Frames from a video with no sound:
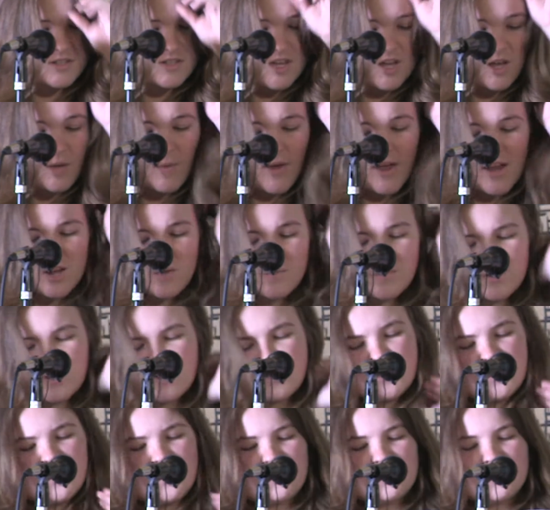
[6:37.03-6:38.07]
to help anyone in
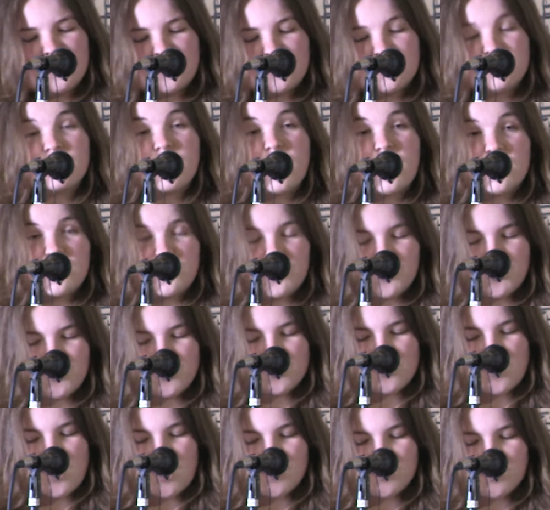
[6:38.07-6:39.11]
need that defines a true
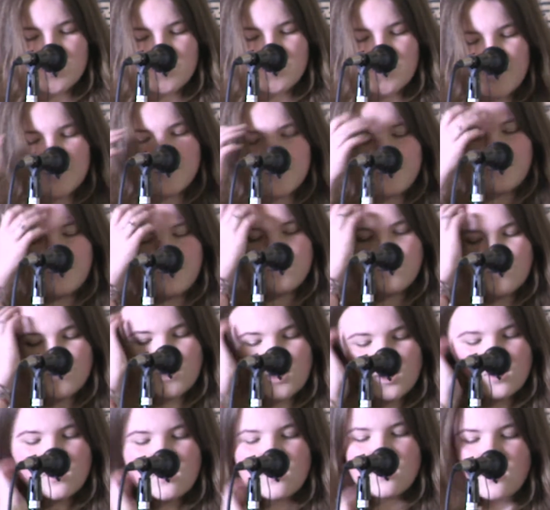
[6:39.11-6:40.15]
Gloucesterman.
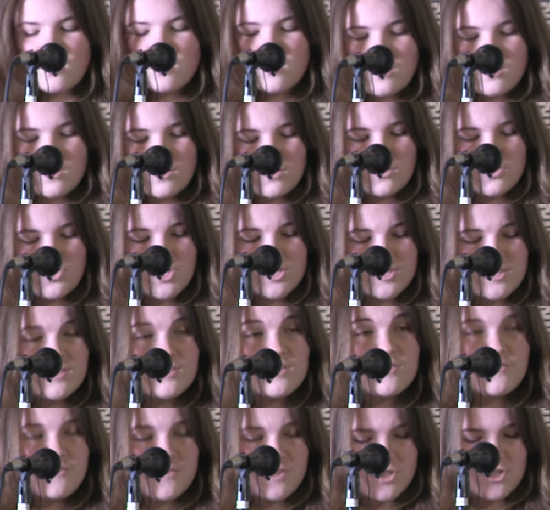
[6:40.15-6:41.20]
Just as
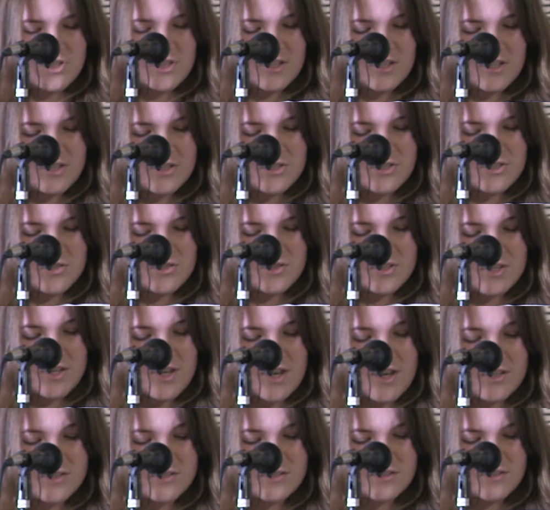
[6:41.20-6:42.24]
the fishing industry
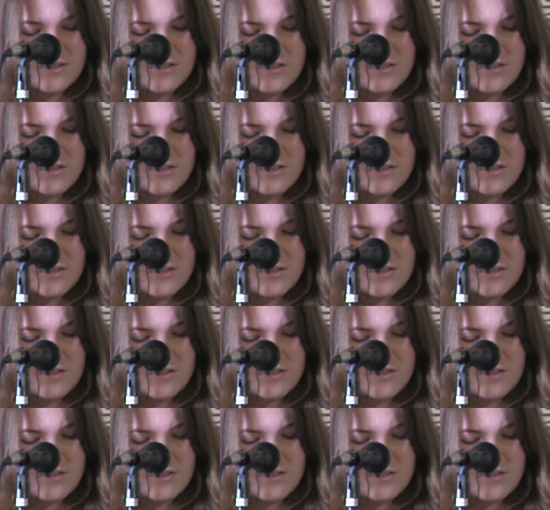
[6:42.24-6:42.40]
has